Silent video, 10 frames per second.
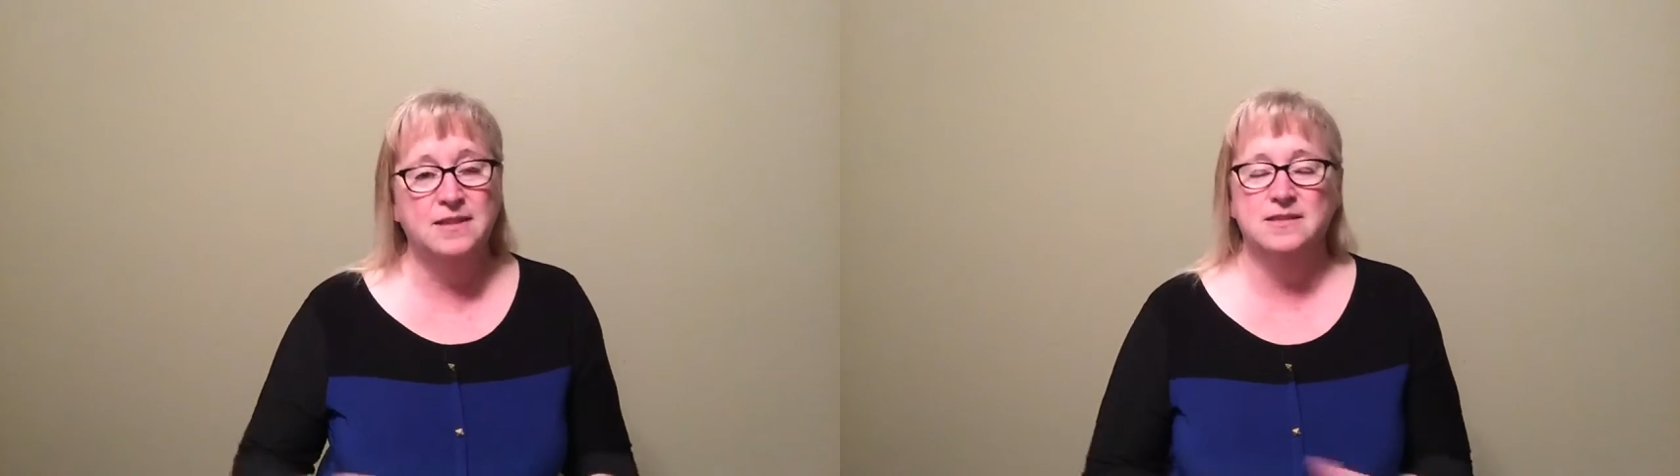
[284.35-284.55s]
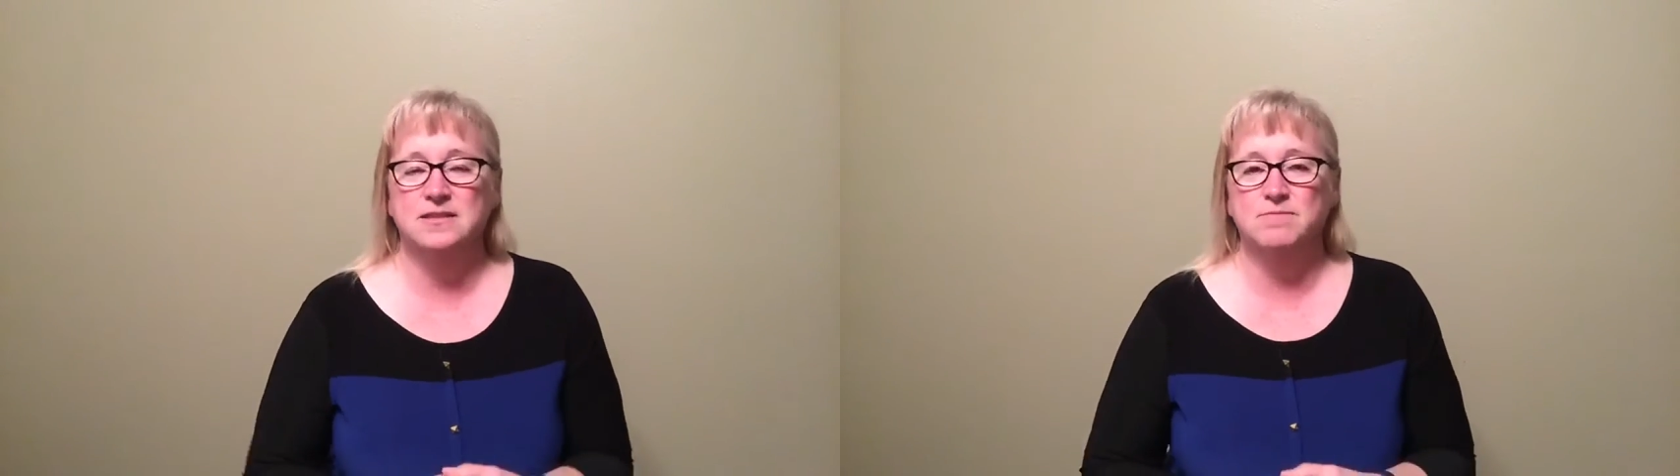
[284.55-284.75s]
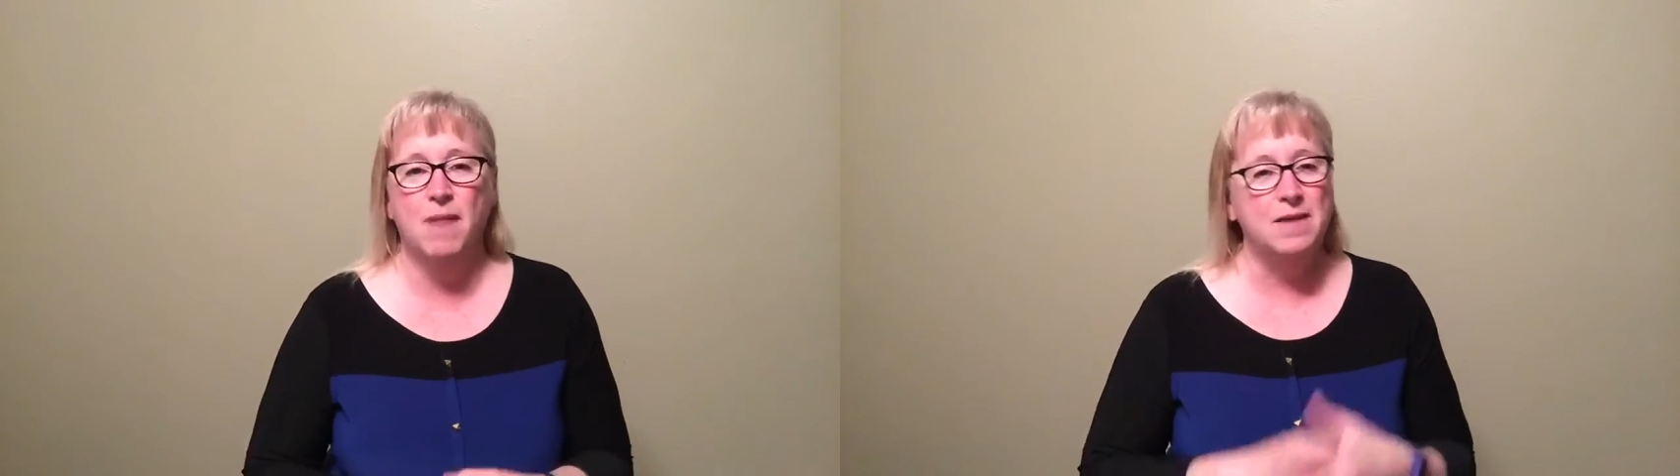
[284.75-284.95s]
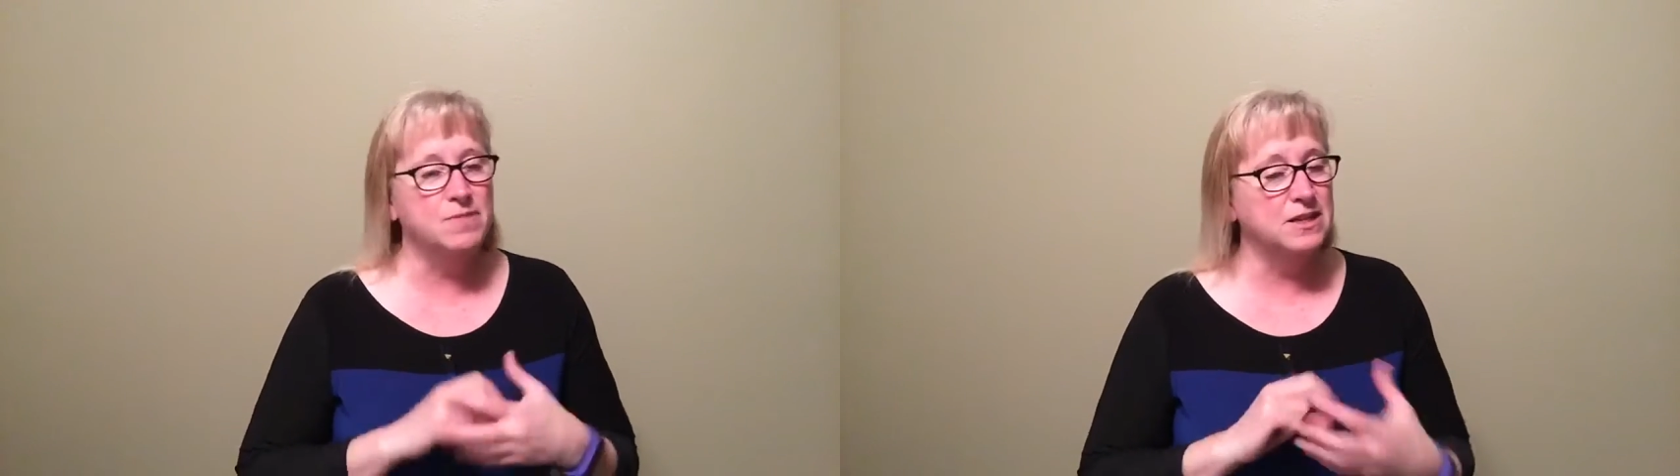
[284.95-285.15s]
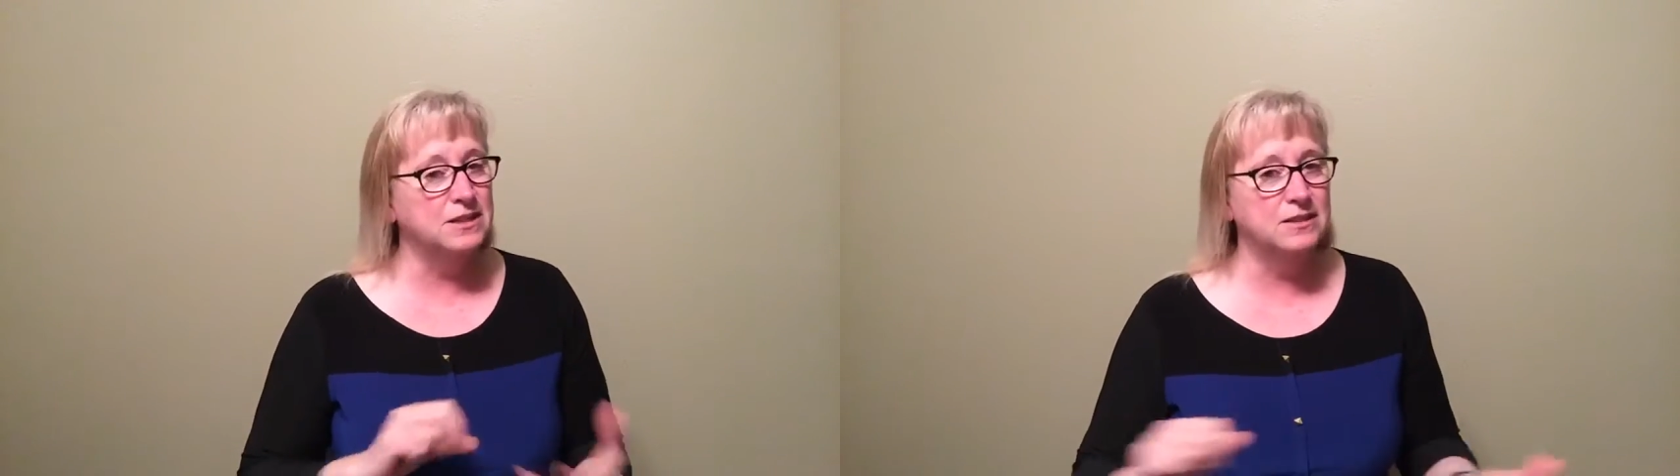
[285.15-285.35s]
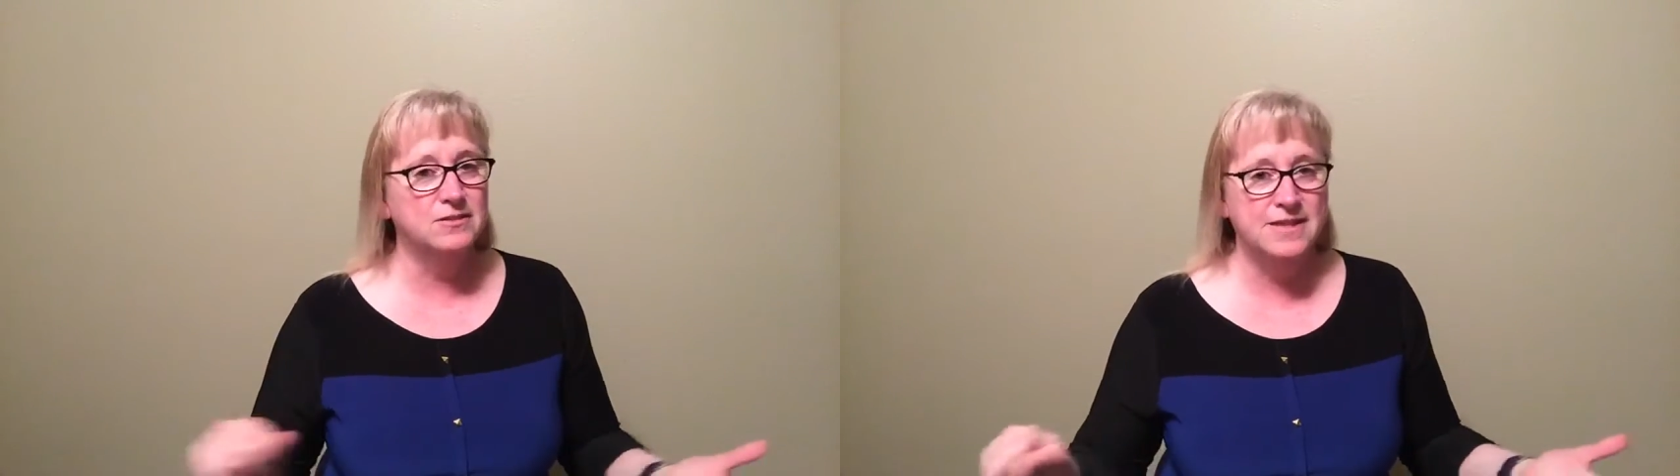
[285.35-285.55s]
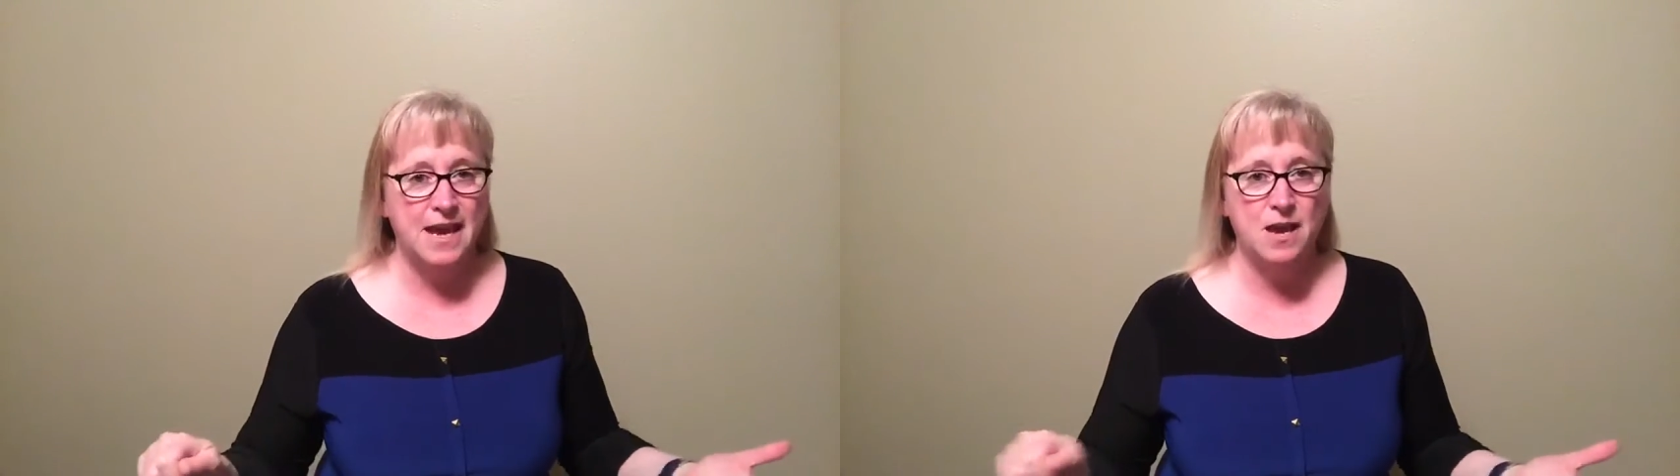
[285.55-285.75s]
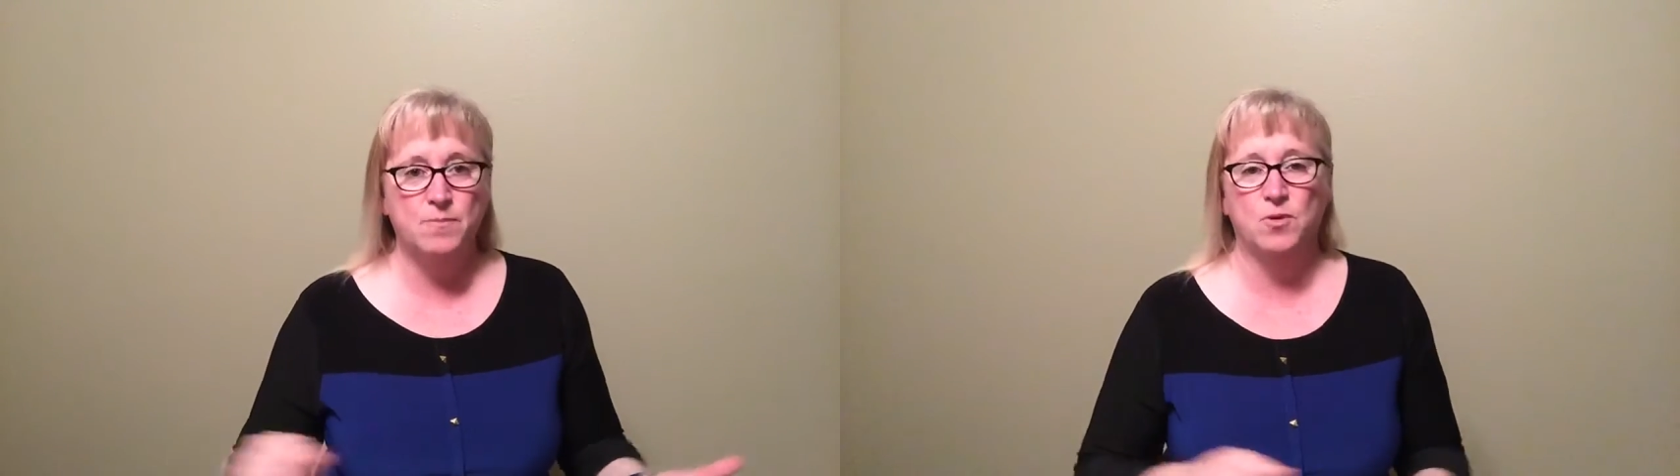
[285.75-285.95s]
that's might be a little damp,